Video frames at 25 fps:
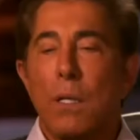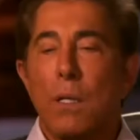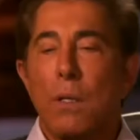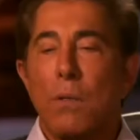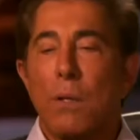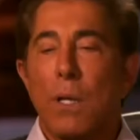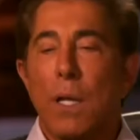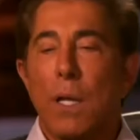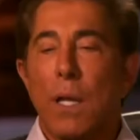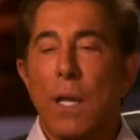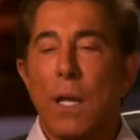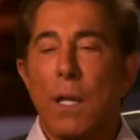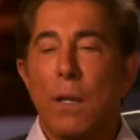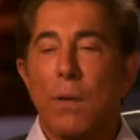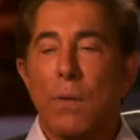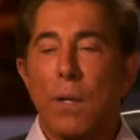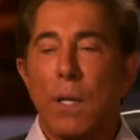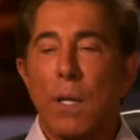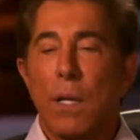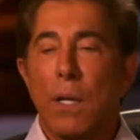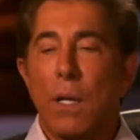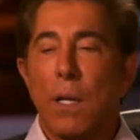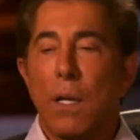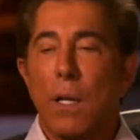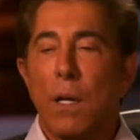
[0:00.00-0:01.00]
you get angry,
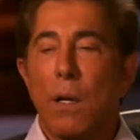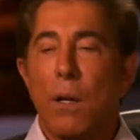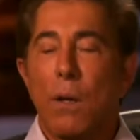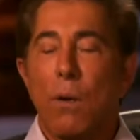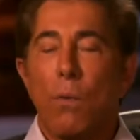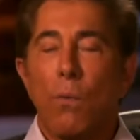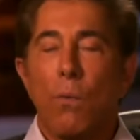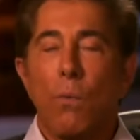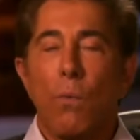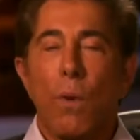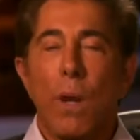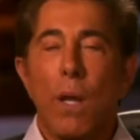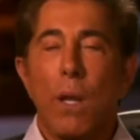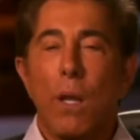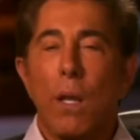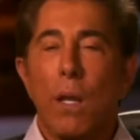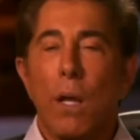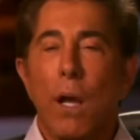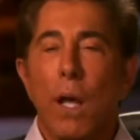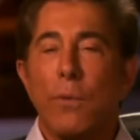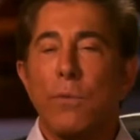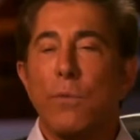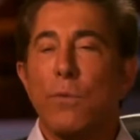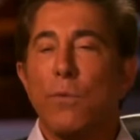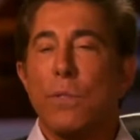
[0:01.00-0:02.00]
when,
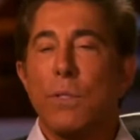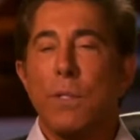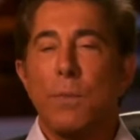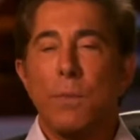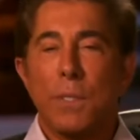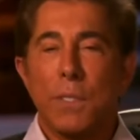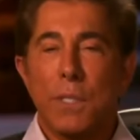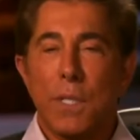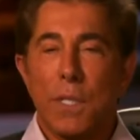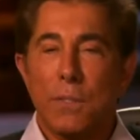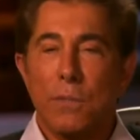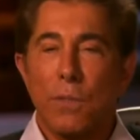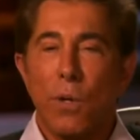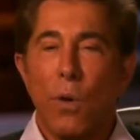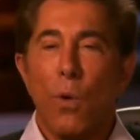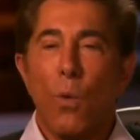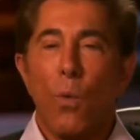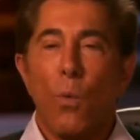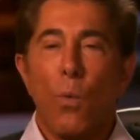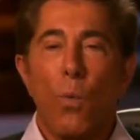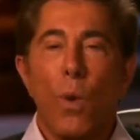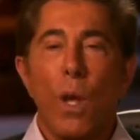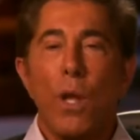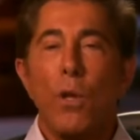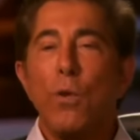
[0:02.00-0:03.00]
I'll do an imitation.
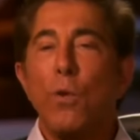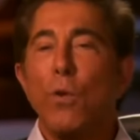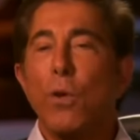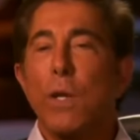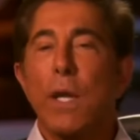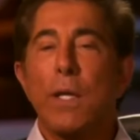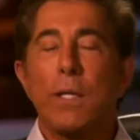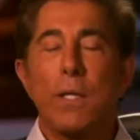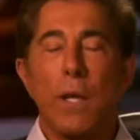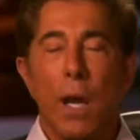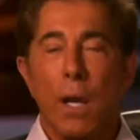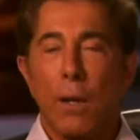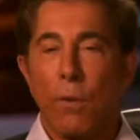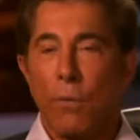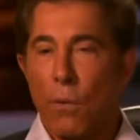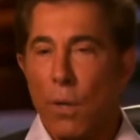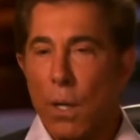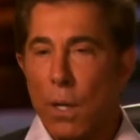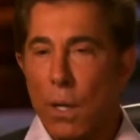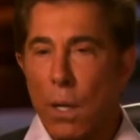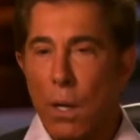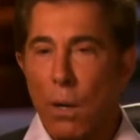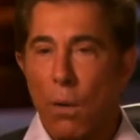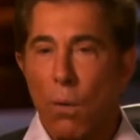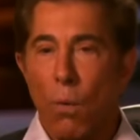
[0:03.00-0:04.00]
When you get
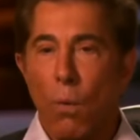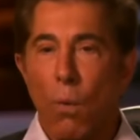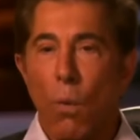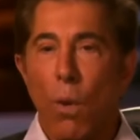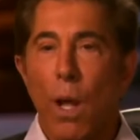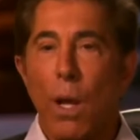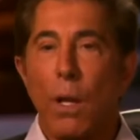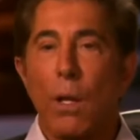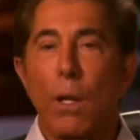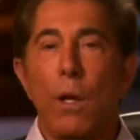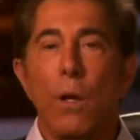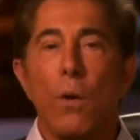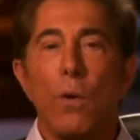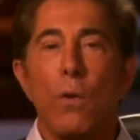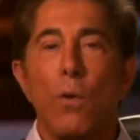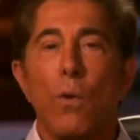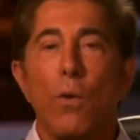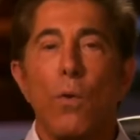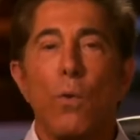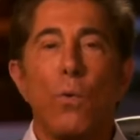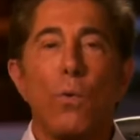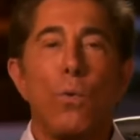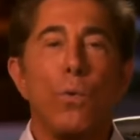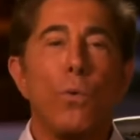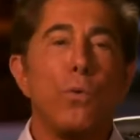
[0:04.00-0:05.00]
angry, when
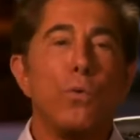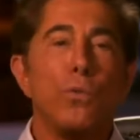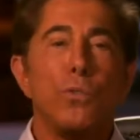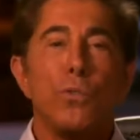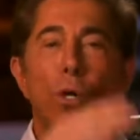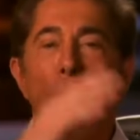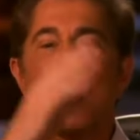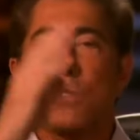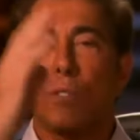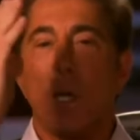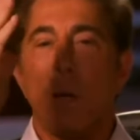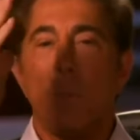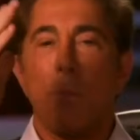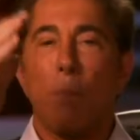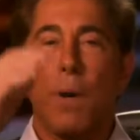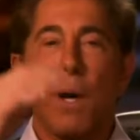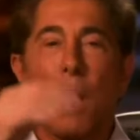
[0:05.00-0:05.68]
you lose your temper,